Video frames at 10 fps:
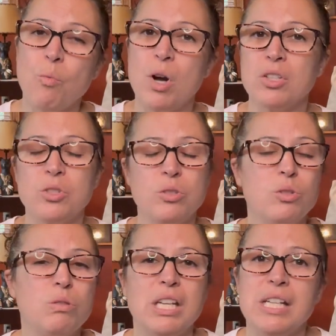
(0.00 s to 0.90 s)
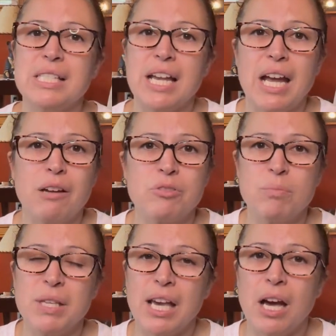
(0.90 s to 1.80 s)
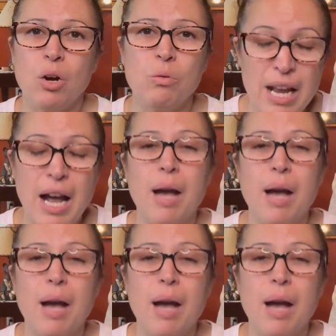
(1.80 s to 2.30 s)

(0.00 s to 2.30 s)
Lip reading: 1 to 2 days I have to be out.